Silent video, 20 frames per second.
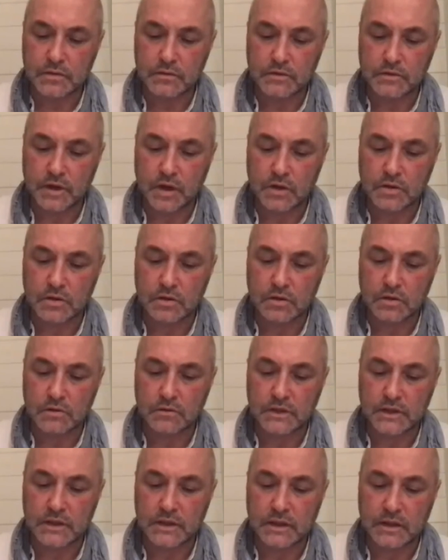father of
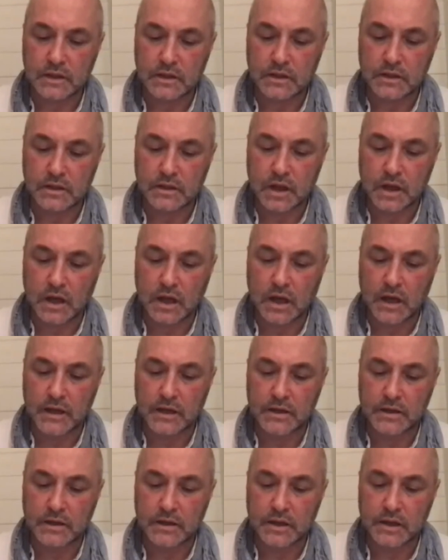Alik and Guy
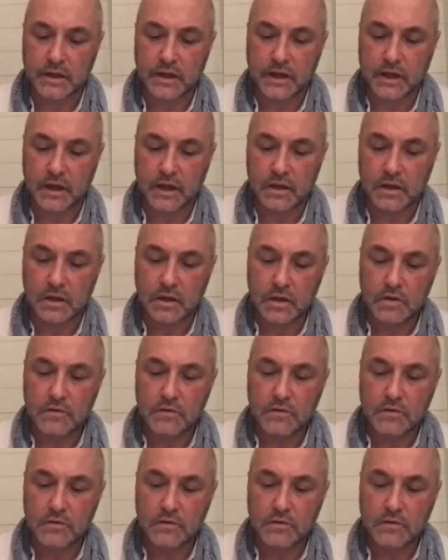and Yigal,